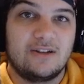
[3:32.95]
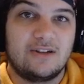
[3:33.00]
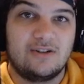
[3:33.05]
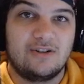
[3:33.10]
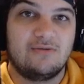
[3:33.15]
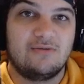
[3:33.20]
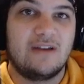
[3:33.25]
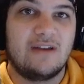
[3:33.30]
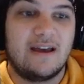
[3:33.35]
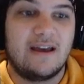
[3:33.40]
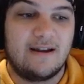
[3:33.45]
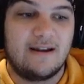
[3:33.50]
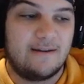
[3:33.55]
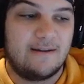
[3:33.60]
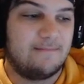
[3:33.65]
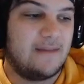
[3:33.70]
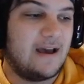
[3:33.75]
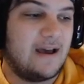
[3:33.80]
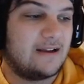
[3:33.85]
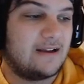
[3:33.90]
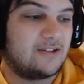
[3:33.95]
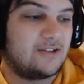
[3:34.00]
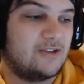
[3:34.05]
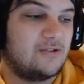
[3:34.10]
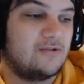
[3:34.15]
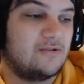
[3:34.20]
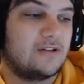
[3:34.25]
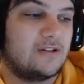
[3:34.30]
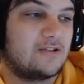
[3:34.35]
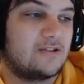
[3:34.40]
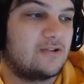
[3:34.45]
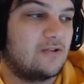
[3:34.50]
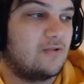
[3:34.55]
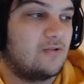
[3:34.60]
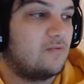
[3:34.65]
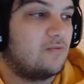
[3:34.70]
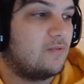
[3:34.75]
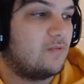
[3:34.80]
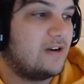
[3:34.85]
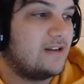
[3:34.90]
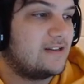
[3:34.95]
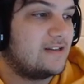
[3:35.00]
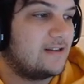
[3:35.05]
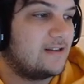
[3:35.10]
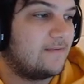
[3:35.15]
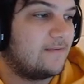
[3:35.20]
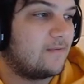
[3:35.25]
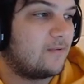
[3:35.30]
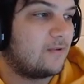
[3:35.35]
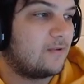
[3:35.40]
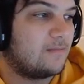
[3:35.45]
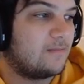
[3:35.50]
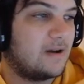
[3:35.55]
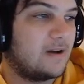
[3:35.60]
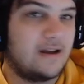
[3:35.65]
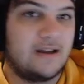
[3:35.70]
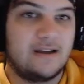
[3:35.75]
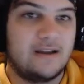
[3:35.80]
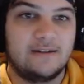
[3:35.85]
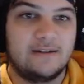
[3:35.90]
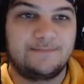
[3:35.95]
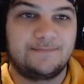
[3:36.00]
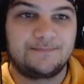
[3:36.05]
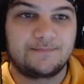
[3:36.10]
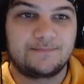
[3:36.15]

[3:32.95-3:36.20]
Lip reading: to get a max unit. So what is it for my